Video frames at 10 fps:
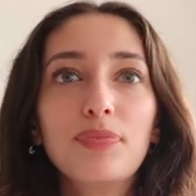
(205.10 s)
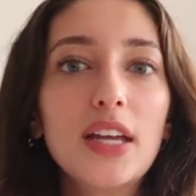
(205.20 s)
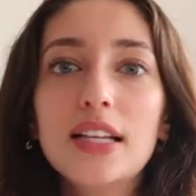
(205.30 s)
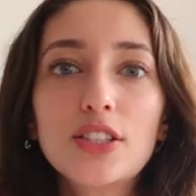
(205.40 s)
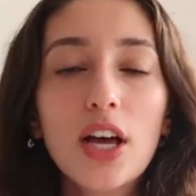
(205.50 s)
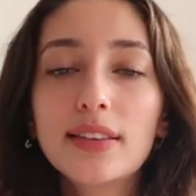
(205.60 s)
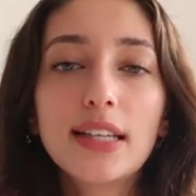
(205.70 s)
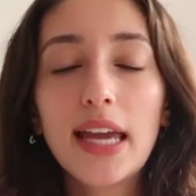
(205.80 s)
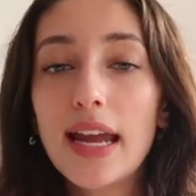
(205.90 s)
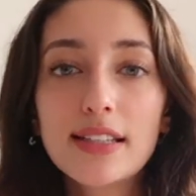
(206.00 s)
that's not the
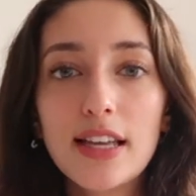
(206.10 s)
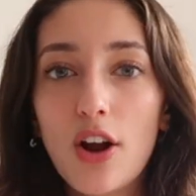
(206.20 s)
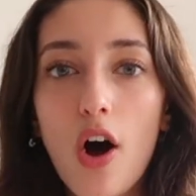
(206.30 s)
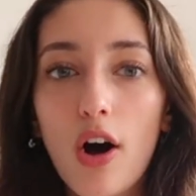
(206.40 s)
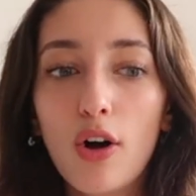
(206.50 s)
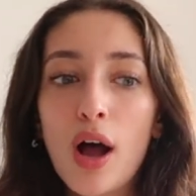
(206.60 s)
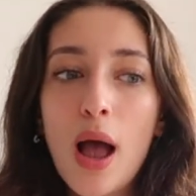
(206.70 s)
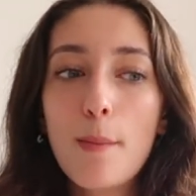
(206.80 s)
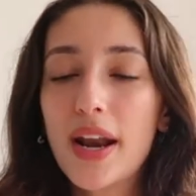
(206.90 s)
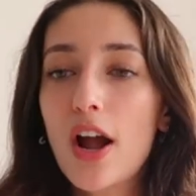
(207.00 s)
case at all.
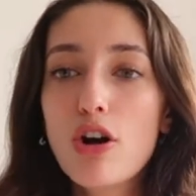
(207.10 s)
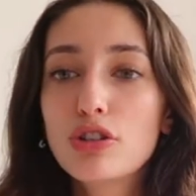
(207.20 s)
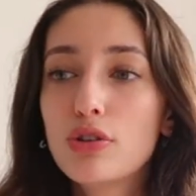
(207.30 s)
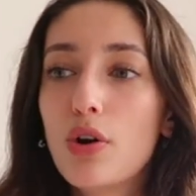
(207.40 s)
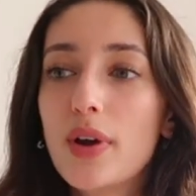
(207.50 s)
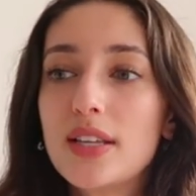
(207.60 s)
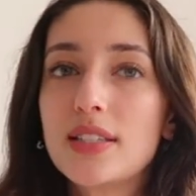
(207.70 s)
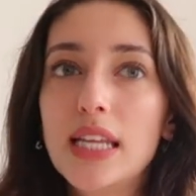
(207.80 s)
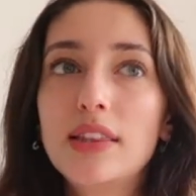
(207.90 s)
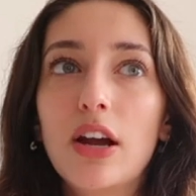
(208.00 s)
But I also don't want to
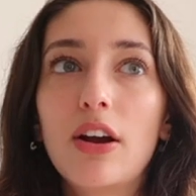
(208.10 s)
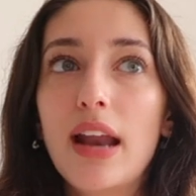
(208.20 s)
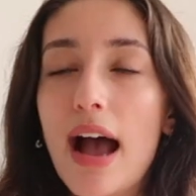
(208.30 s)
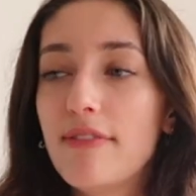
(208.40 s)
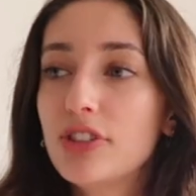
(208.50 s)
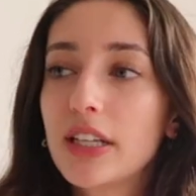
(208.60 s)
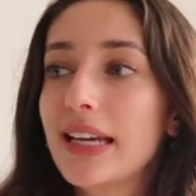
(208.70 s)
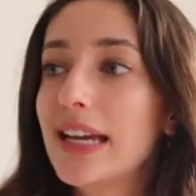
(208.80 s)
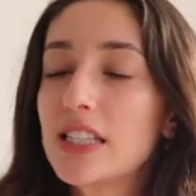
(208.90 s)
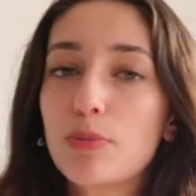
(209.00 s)
sit there and have to
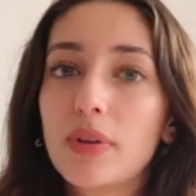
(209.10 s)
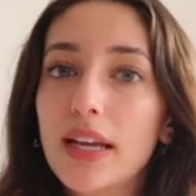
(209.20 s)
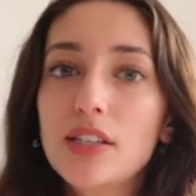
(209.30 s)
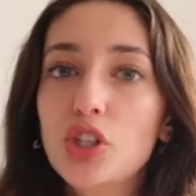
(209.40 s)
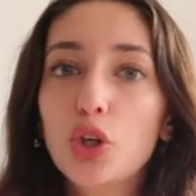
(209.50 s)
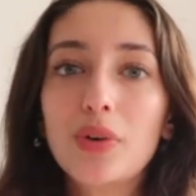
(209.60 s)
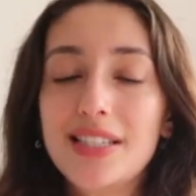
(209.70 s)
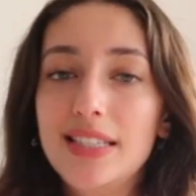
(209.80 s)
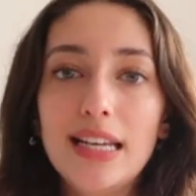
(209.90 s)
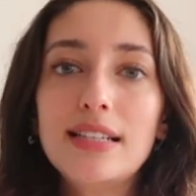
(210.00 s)
like explain to you
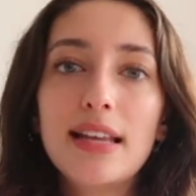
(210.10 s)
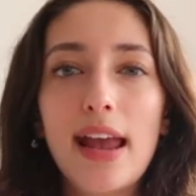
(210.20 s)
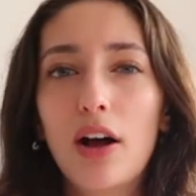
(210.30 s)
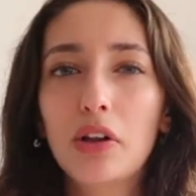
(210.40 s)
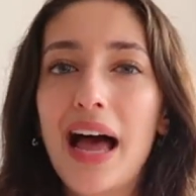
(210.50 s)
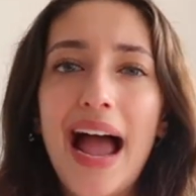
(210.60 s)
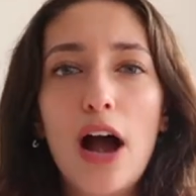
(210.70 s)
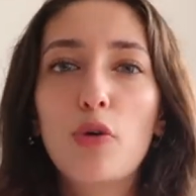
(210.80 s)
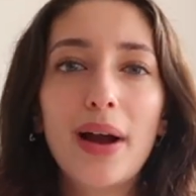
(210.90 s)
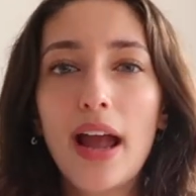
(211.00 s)
in detail
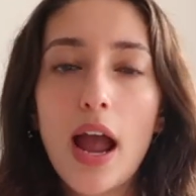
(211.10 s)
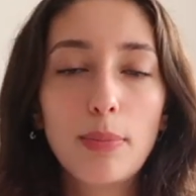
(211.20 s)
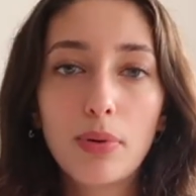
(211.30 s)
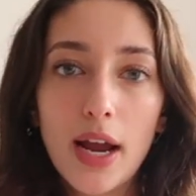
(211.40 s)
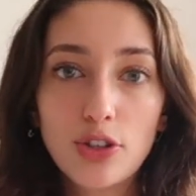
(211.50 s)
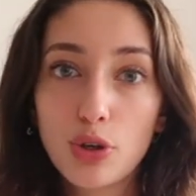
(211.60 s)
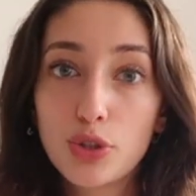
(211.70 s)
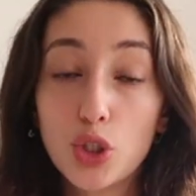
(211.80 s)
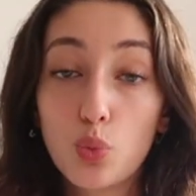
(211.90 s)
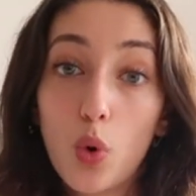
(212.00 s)
how my
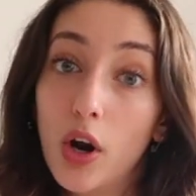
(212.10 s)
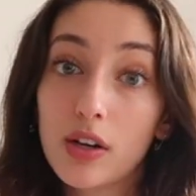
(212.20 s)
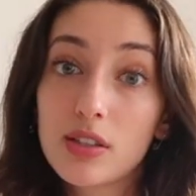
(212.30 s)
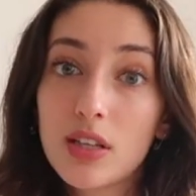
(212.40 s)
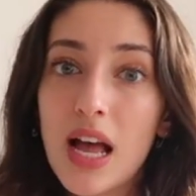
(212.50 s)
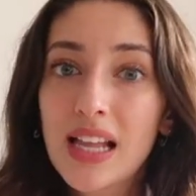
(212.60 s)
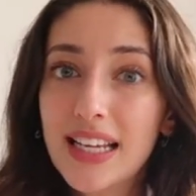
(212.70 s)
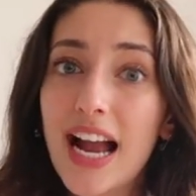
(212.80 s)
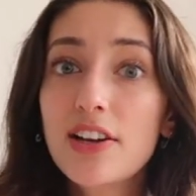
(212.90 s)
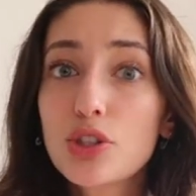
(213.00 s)
hyperhidrosis works.
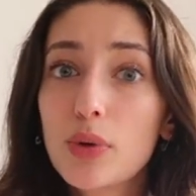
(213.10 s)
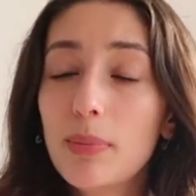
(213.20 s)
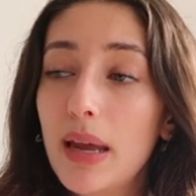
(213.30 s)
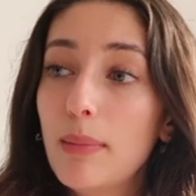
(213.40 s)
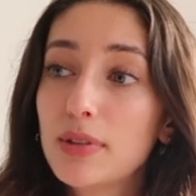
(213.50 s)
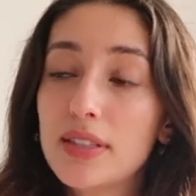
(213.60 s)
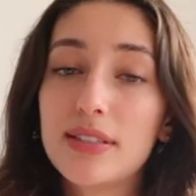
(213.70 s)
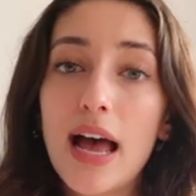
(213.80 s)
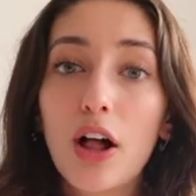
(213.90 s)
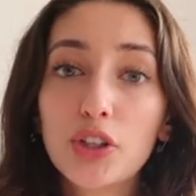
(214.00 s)
Like, I just want to be able to
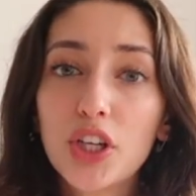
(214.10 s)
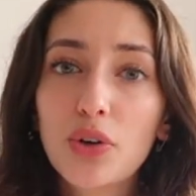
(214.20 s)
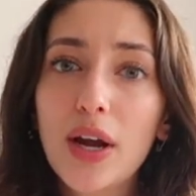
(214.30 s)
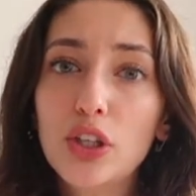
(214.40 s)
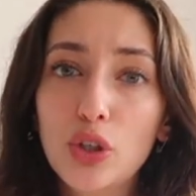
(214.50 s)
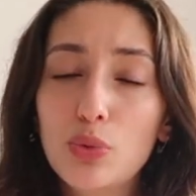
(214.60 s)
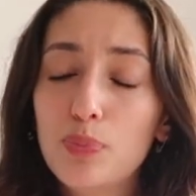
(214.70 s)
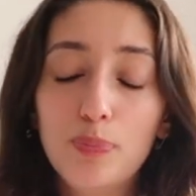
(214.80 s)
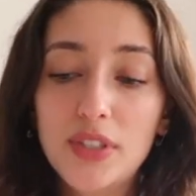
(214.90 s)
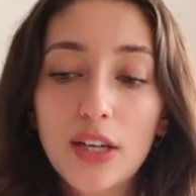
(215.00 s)
tell you and
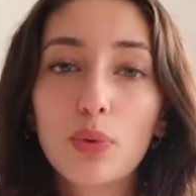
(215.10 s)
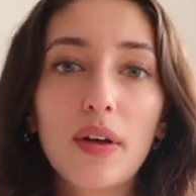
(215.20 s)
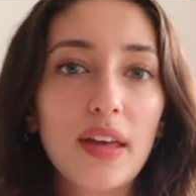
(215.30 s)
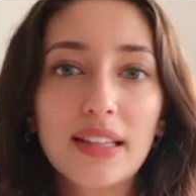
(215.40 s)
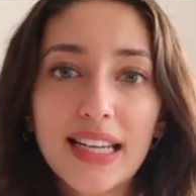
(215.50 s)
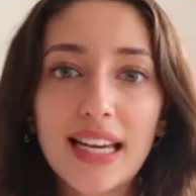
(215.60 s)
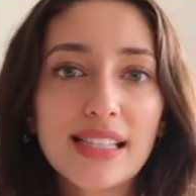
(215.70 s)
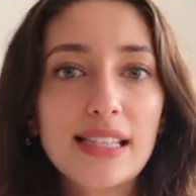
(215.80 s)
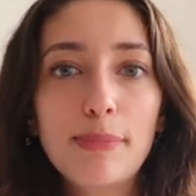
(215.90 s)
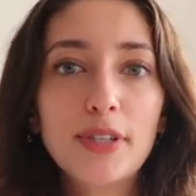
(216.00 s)
you deal with it. Like,
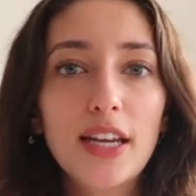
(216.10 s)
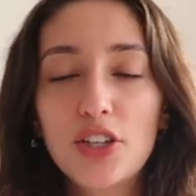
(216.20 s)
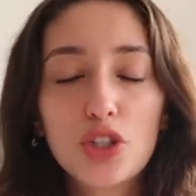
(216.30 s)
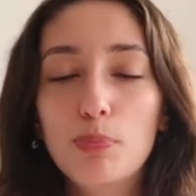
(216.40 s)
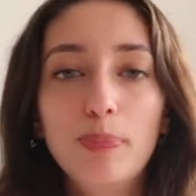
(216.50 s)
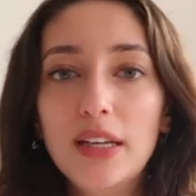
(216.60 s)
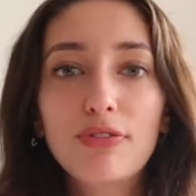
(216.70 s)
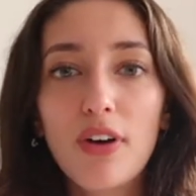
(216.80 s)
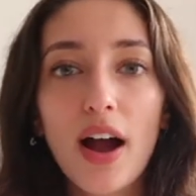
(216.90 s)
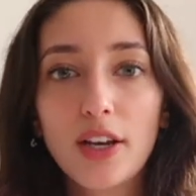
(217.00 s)
accept it and just be
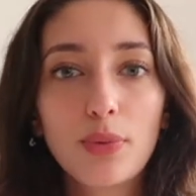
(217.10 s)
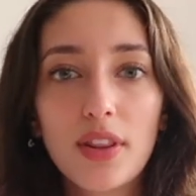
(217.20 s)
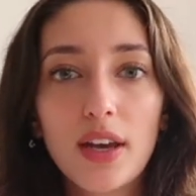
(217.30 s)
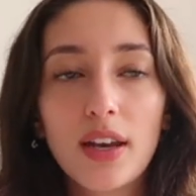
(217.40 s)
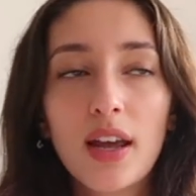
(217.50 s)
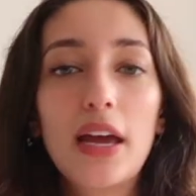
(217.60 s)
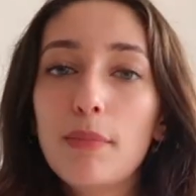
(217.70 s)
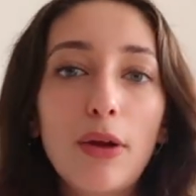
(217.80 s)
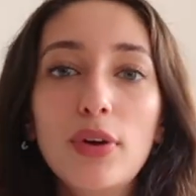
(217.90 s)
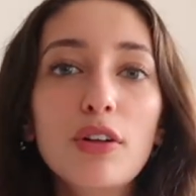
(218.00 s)
fine with it. And
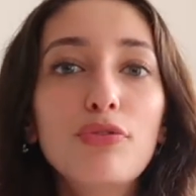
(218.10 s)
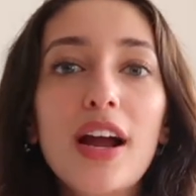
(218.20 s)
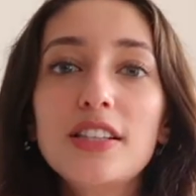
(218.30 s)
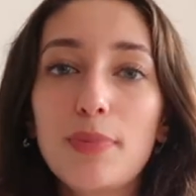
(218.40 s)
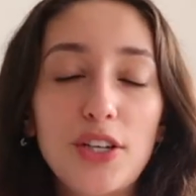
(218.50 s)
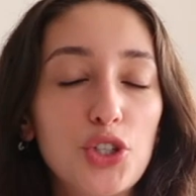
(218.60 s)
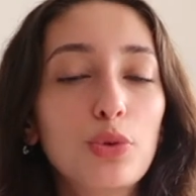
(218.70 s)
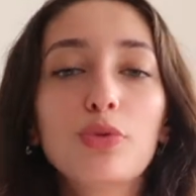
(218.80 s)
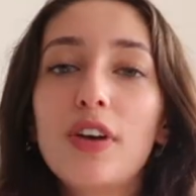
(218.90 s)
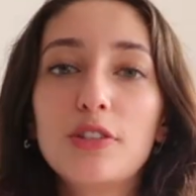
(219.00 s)
my real friends, my
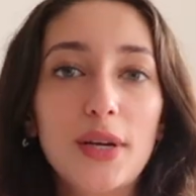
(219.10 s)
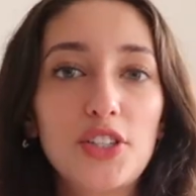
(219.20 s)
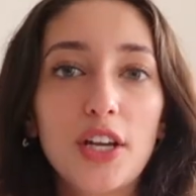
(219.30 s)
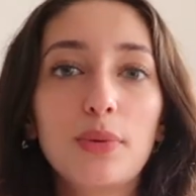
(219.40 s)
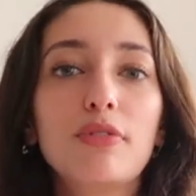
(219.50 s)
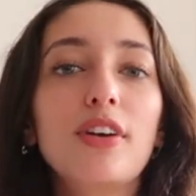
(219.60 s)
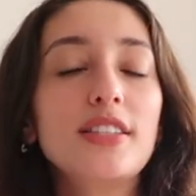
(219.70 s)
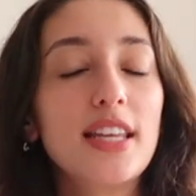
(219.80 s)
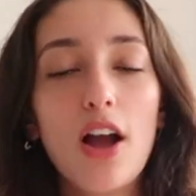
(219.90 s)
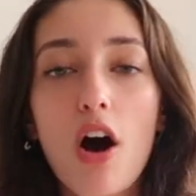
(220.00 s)
true friends, my genuine
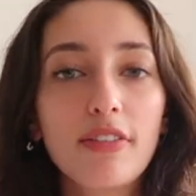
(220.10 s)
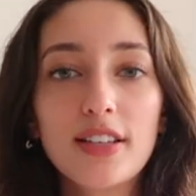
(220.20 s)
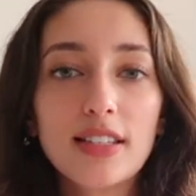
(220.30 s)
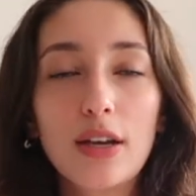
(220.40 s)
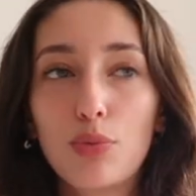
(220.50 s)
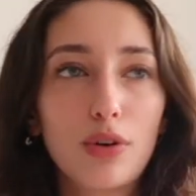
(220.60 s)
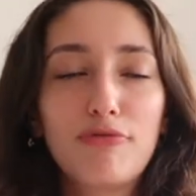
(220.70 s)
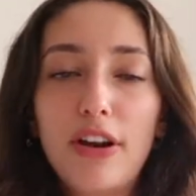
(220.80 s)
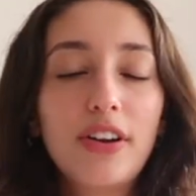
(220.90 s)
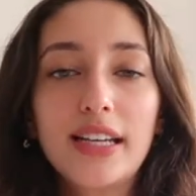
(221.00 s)
friends, they obviously were
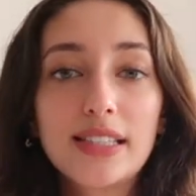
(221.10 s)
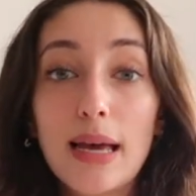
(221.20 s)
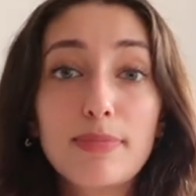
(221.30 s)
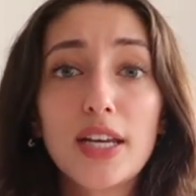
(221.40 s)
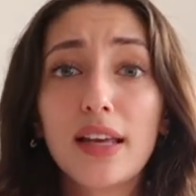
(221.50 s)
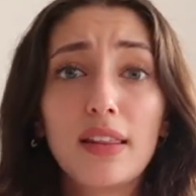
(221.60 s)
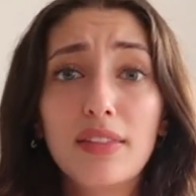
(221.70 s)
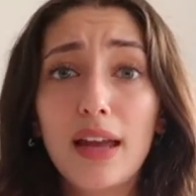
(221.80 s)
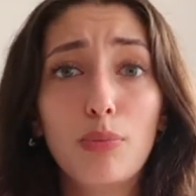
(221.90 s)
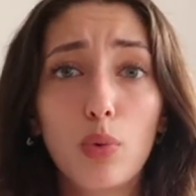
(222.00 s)
very accepting and
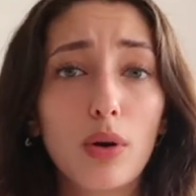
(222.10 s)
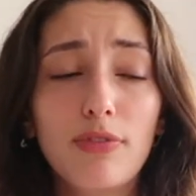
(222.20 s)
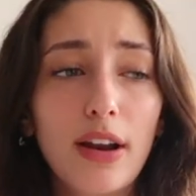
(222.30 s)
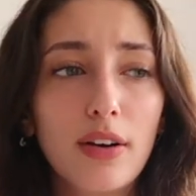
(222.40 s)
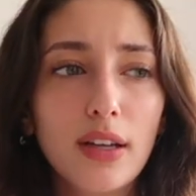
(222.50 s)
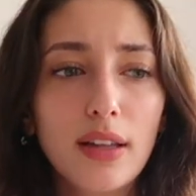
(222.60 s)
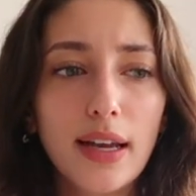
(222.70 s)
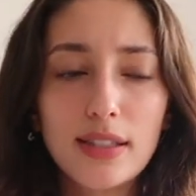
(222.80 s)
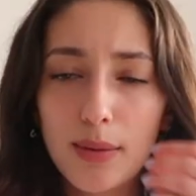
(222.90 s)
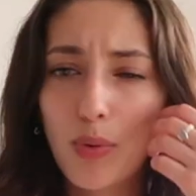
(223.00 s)
they were very,
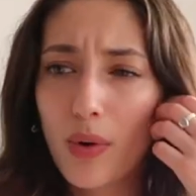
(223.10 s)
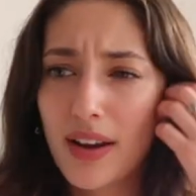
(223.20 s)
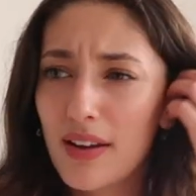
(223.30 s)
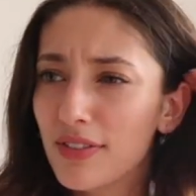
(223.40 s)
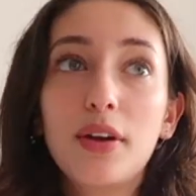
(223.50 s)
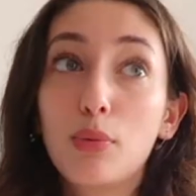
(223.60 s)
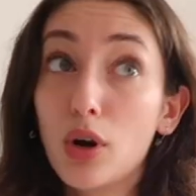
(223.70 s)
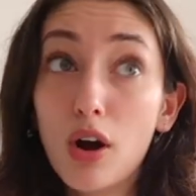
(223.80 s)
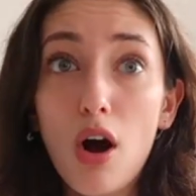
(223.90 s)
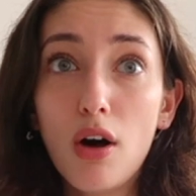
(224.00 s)
like, supportive. There
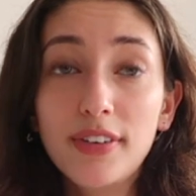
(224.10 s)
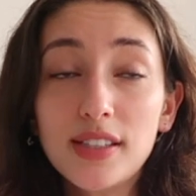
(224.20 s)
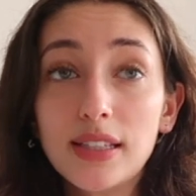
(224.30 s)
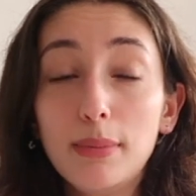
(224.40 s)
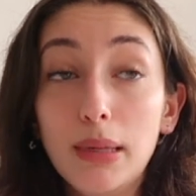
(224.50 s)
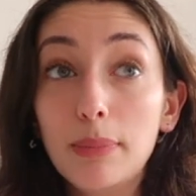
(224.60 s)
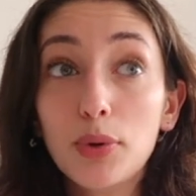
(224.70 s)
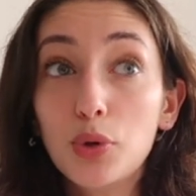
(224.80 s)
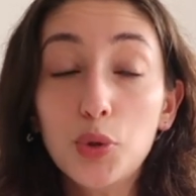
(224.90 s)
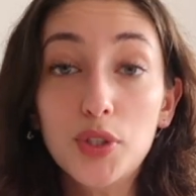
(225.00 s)
were obviously
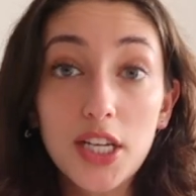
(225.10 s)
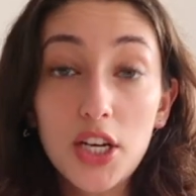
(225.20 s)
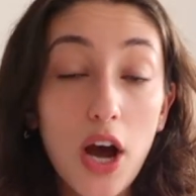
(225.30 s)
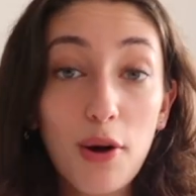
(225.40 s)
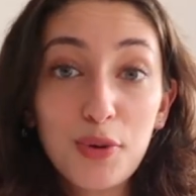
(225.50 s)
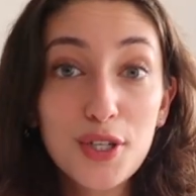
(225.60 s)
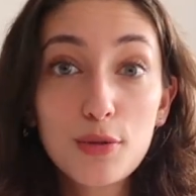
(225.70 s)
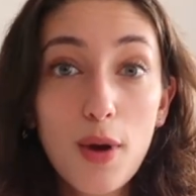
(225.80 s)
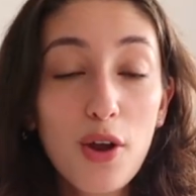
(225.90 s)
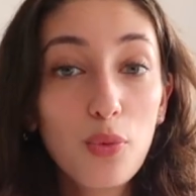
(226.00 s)
people who did not
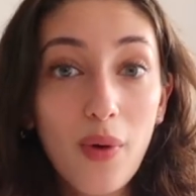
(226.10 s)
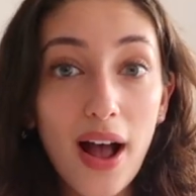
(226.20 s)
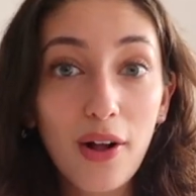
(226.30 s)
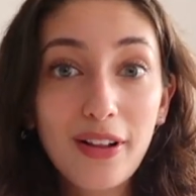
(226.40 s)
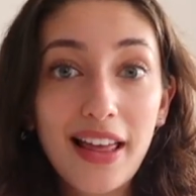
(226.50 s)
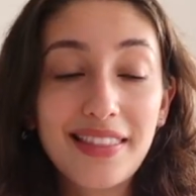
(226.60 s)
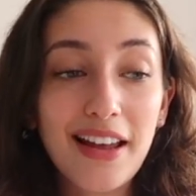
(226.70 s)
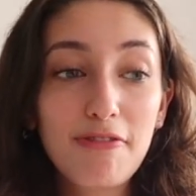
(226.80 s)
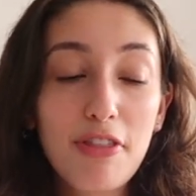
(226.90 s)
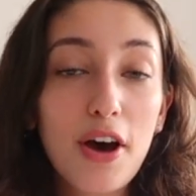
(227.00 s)
respond well and
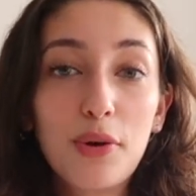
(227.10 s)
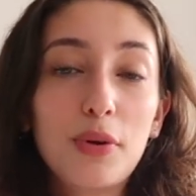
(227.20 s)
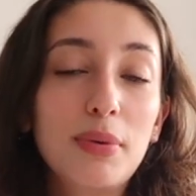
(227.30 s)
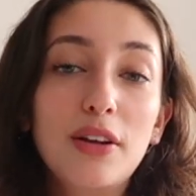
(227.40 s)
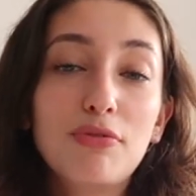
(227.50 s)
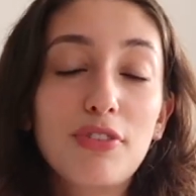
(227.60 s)
they thought it would be